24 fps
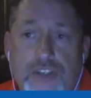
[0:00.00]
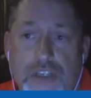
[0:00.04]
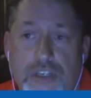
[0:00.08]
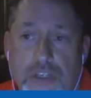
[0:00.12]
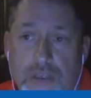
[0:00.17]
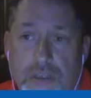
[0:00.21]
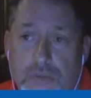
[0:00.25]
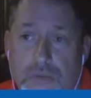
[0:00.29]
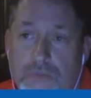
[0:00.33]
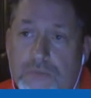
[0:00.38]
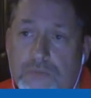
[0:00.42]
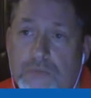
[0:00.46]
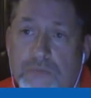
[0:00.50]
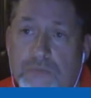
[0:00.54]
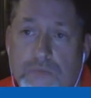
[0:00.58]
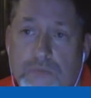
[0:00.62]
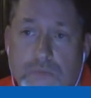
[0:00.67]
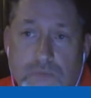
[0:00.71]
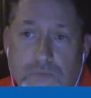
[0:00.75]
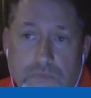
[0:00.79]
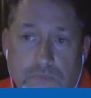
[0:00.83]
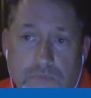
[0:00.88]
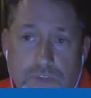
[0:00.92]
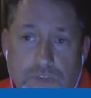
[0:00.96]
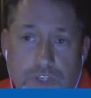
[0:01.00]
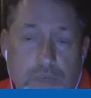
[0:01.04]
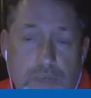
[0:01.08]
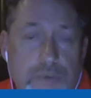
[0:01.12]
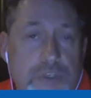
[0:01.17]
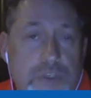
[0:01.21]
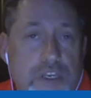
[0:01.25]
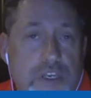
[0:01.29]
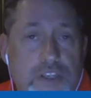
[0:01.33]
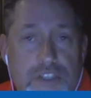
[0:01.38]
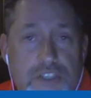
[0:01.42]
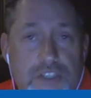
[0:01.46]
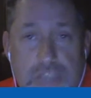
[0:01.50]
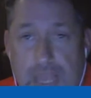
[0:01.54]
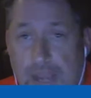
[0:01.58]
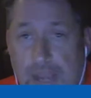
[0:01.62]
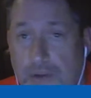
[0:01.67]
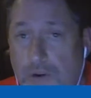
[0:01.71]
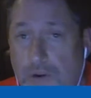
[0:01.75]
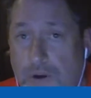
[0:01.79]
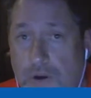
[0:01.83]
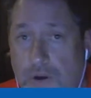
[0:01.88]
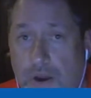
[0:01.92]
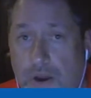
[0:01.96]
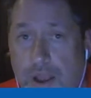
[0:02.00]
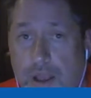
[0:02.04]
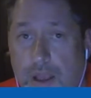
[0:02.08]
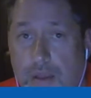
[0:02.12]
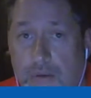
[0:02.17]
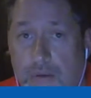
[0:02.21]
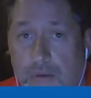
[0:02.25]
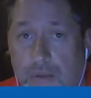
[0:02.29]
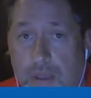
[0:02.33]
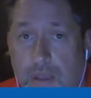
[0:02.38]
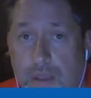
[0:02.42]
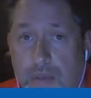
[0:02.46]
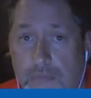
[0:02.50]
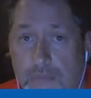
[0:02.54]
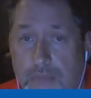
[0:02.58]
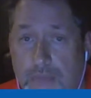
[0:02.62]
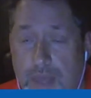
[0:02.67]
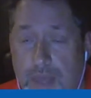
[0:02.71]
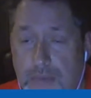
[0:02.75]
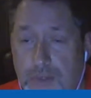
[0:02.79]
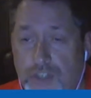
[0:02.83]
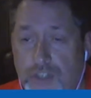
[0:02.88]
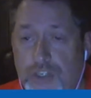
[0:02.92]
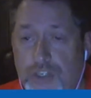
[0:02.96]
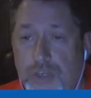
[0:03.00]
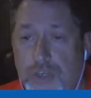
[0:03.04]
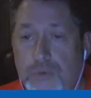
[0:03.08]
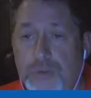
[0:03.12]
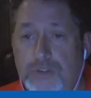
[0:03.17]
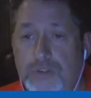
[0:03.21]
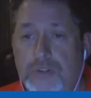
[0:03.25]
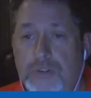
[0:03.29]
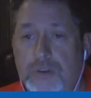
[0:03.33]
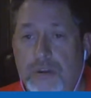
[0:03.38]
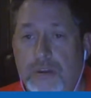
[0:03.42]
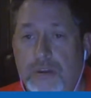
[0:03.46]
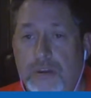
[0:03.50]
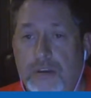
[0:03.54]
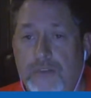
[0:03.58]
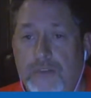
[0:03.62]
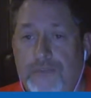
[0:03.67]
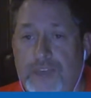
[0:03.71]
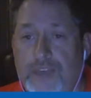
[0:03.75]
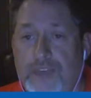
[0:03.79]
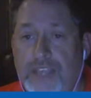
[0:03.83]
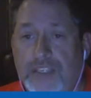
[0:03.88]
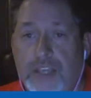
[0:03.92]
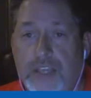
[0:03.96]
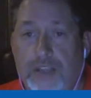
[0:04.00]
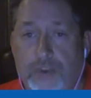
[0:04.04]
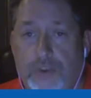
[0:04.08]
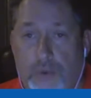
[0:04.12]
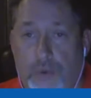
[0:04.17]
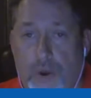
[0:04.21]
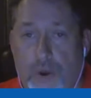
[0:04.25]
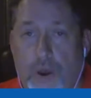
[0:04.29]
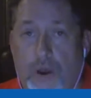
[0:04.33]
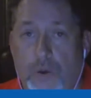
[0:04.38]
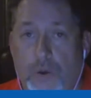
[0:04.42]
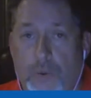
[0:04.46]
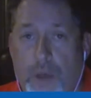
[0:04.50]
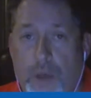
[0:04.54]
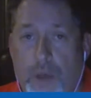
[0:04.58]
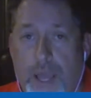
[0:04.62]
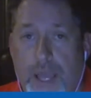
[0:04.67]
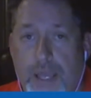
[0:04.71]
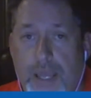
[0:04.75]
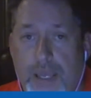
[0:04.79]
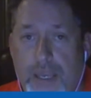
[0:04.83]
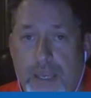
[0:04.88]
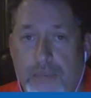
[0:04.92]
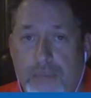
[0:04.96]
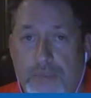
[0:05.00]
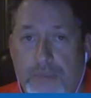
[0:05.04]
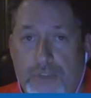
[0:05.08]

she was going to stand her ground. Maybe she was facing the wrong way in